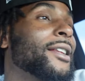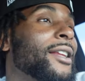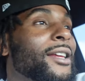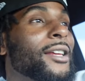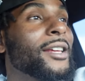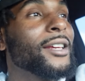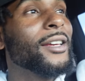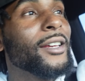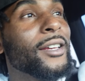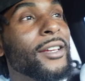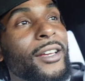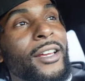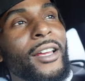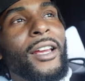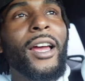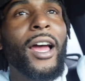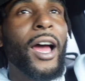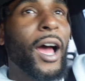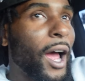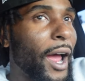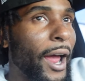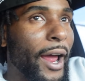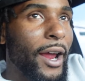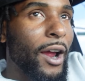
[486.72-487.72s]

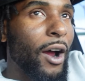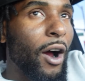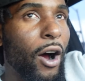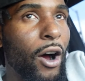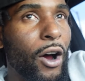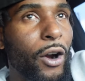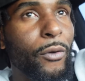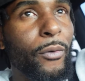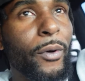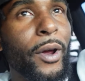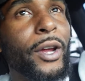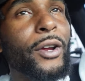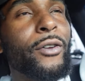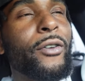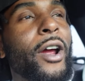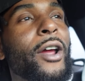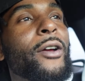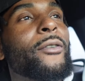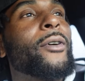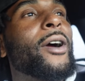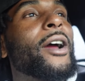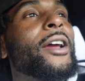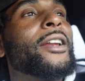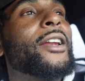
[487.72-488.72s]
then. I ain't all the way great
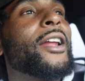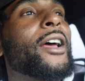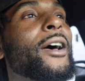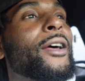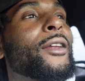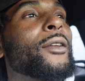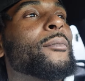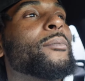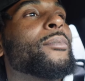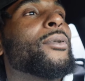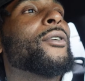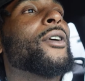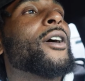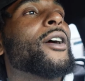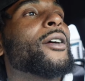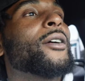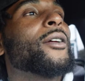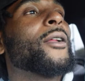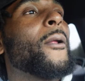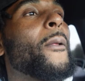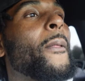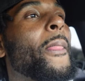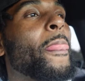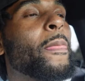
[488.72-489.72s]
right now in the park,
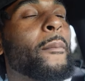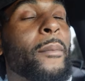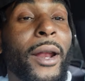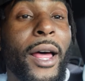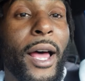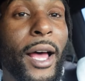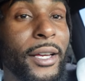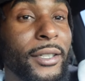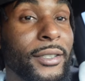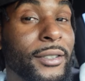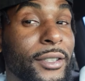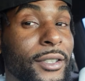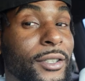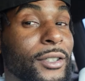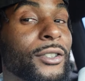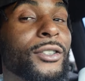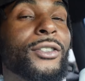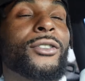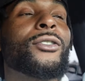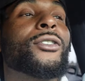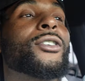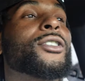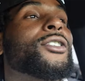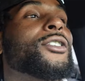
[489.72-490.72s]
but I still
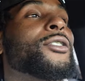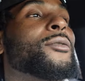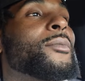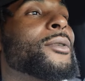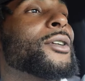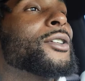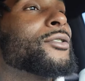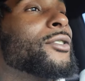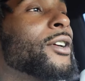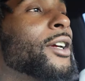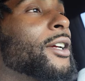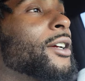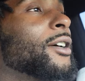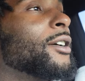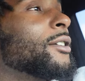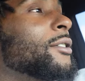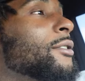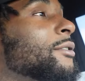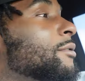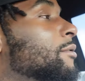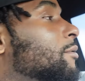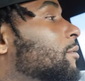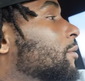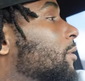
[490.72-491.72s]
do it to you, Big Draco.
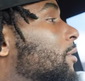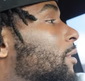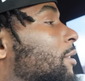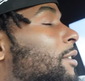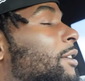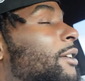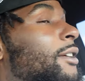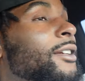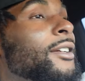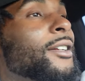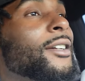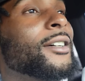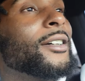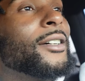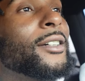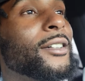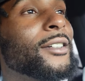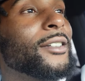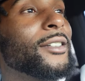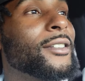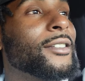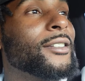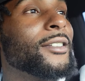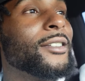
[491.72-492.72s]

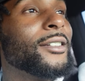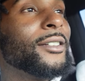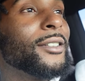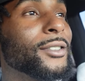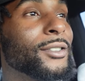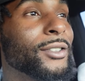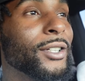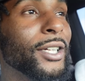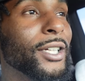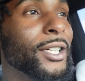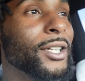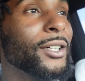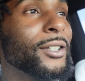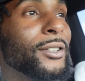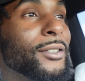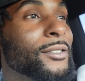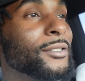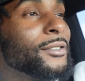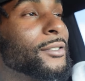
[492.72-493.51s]
Little Draco.